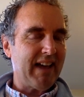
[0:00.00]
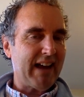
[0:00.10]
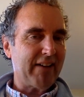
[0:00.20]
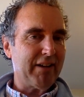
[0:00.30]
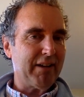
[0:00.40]

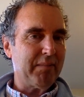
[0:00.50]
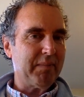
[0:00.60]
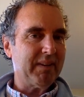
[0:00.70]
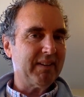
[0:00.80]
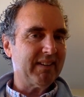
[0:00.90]

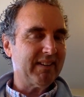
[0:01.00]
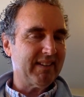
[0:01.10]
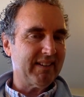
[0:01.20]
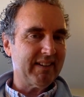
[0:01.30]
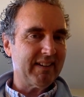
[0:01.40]
acronym
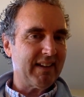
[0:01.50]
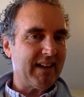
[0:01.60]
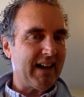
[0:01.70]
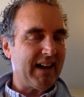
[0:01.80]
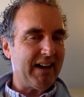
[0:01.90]

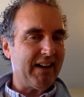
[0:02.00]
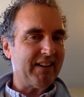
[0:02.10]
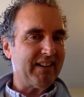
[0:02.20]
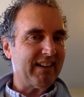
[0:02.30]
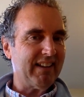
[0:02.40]
uh,
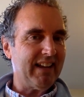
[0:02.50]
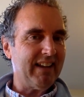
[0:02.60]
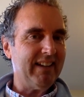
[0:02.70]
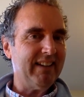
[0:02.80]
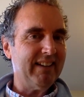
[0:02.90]

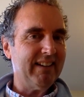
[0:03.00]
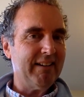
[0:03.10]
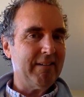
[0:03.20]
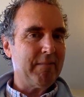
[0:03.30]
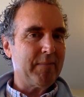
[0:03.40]
articulated.
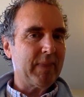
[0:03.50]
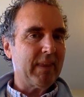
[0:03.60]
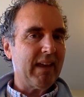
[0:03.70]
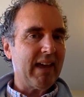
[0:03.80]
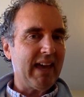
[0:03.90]

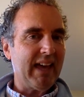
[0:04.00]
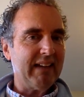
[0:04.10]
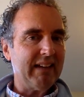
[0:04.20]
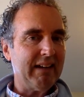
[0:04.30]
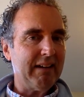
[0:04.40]

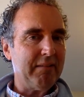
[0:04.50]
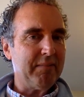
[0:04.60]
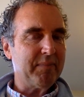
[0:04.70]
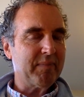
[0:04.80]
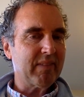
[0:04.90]
And
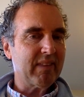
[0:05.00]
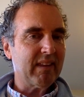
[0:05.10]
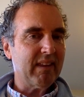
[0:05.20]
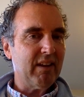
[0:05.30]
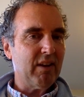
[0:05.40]
um,
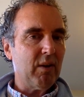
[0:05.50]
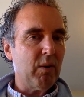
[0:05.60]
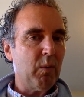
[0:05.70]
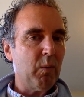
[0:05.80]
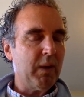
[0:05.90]

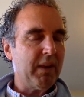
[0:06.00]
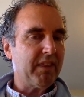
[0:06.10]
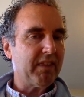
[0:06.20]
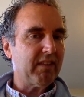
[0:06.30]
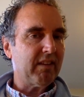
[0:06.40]

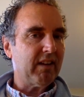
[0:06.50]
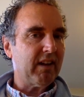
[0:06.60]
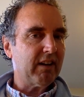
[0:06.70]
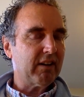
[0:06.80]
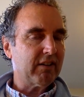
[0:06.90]
with
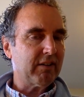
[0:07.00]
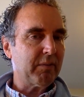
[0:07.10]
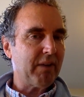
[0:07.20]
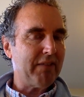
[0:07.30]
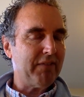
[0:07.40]
uh, some
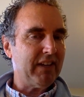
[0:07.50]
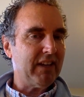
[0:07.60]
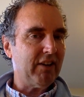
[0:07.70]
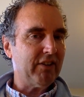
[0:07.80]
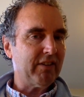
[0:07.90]
great
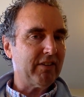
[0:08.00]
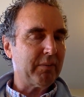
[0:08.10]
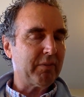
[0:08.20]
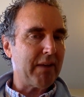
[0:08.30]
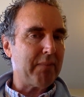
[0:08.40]
videos and
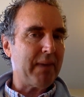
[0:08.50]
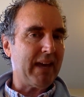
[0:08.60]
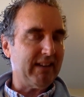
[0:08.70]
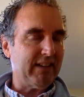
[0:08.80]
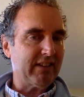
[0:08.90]
some great
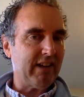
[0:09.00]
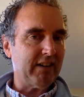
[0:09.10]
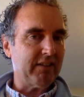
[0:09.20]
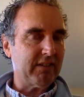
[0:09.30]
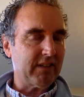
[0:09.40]
panelist
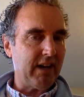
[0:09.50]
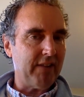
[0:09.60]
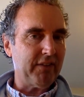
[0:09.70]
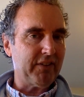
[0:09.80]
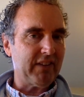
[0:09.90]
con
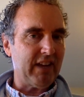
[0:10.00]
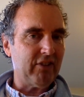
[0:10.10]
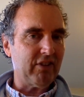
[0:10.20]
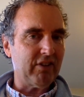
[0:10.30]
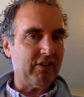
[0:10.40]

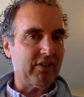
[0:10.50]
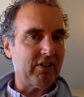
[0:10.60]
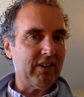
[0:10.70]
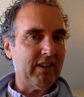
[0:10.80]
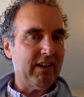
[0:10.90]

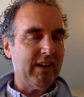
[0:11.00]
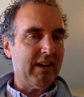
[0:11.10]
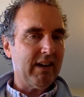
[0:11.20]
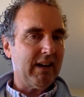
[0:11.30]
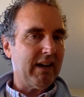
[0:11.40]
conversations.
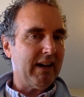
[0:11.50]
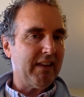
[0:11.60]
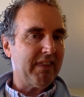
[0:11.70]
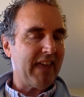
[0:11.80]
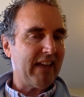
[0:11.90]
Uh,
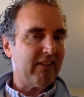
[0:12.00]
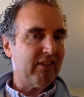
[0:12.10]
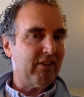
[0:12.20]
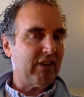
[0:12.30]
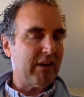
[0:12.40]
thanks
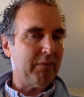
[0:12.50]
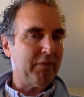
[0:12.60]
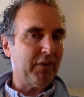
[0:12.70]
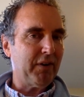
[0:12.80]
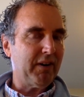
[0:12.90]
to Jim
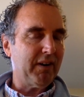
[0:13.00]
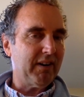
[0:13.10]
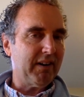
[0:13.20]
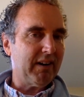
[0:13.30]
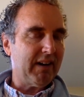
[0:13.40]

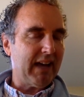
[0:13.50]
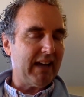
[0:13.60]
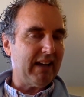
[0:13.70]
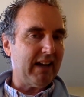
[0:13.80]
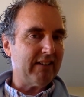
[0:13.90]
for uh,
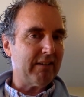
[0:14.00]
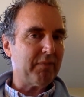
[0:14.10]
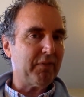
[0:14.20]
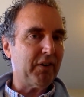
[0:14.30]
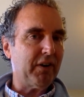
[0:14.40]
and ISSIP
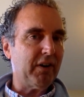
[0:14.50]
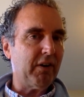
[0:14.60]
for